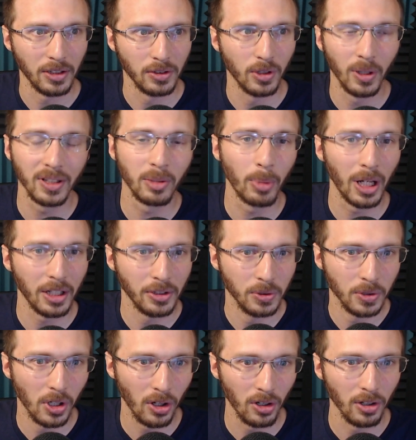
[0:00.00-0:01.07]
you don't have to buy a new
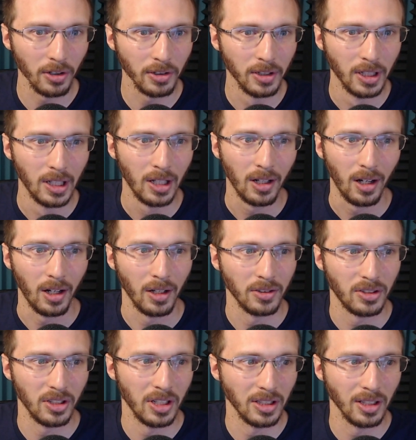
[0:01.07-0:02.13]
car
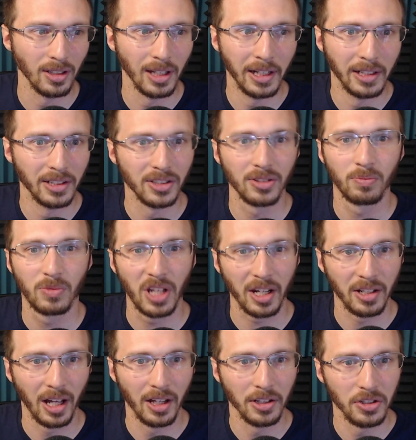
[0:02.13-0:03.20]
to get the latest
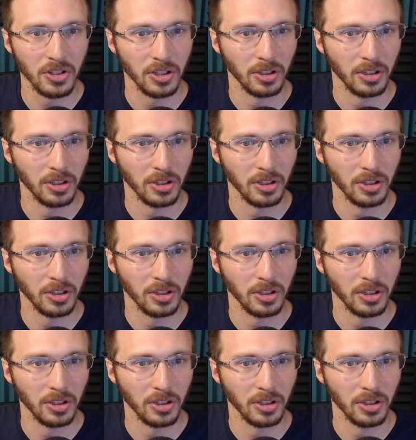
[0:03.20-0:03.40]
technology.